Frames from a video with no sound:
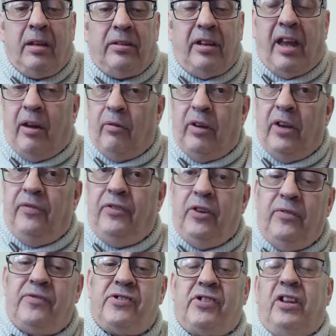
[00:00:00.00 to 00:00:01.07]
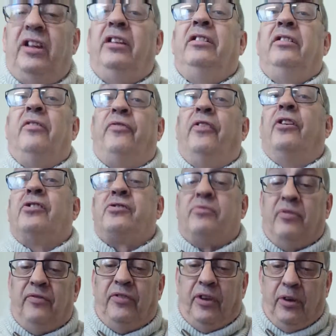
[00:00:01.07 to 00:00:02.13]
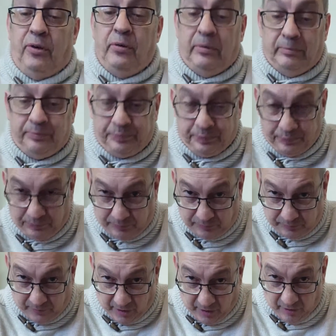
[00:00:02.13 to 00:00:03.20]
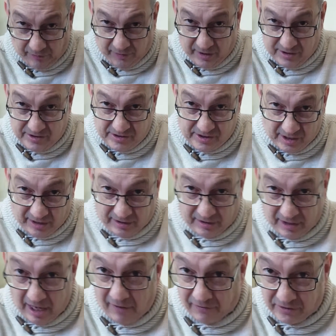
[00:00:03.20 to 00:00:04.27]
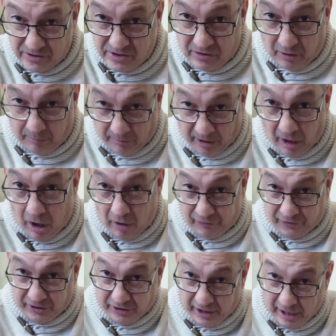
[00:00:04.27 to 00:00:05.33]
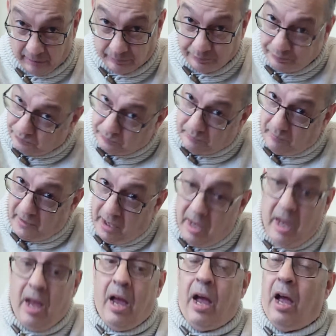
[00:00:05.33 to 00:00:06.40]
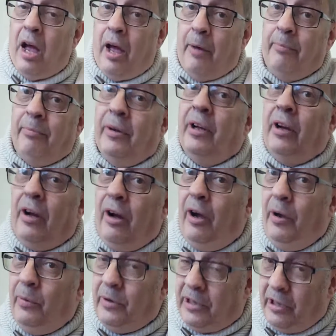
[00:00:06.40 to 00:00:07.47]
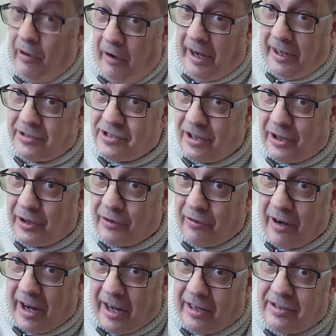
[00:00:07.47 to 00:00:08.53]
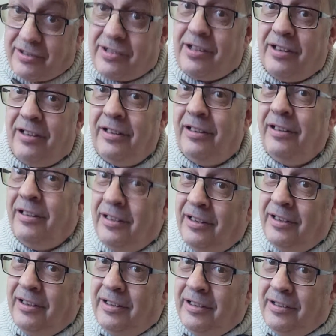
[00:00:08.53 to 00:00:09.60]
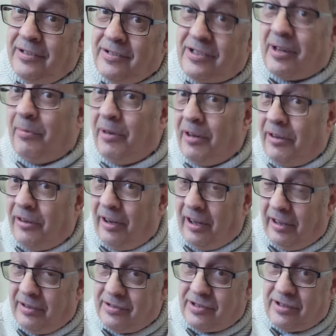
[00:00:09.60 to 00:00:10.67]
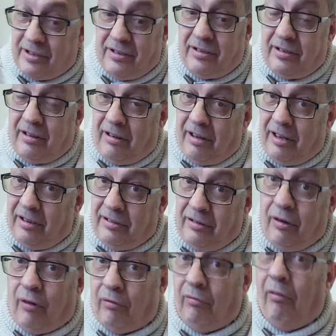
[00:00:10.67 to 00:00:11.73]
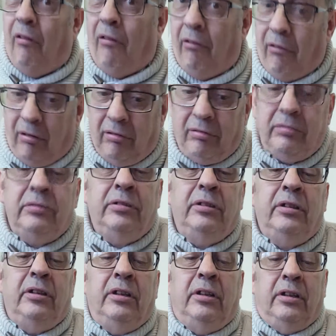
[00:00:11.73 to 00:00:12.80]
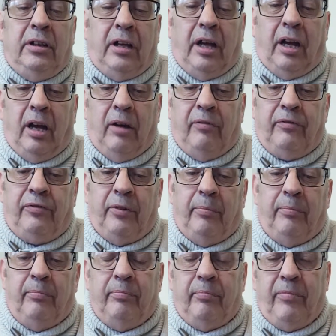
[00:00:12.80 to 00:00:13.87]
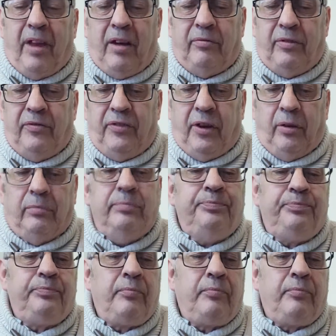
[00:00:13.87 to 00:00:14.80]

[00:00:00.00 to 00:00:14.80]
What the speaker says: Now if you've seen the first review of this and haven't stopped laughing yet, I would like to correct some of the things that I had got wrong from that review.